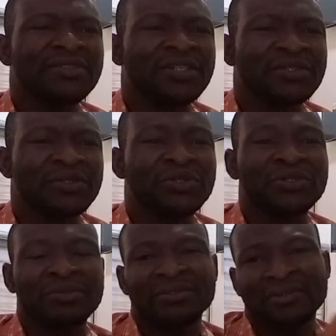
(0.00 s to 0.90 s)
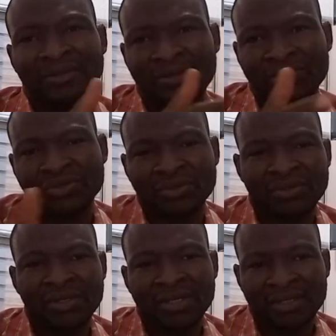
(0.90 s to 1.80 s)
resolution
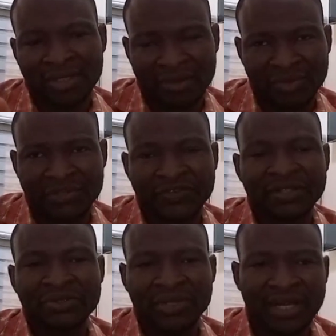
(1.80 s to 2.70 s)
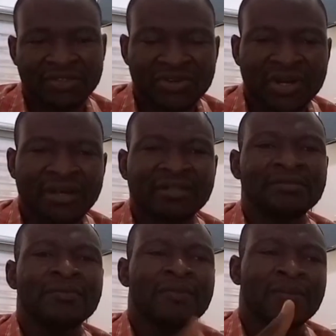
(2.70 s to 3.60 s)
also can be referred to
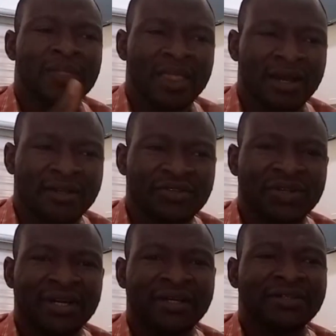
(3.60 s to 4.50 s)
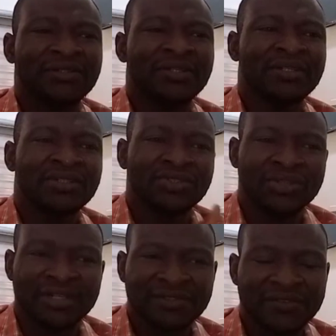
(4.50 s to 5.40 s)
lateral, angular,
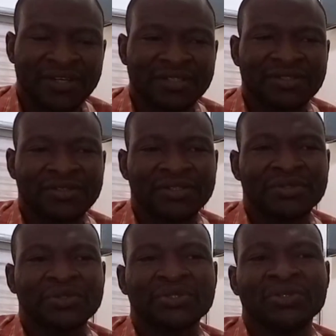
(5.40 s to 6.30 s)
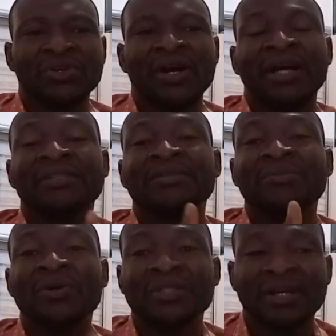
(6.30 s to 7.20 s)
transverse resolution, or
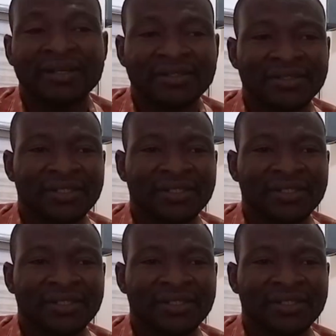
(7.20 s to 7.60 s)
azimuthal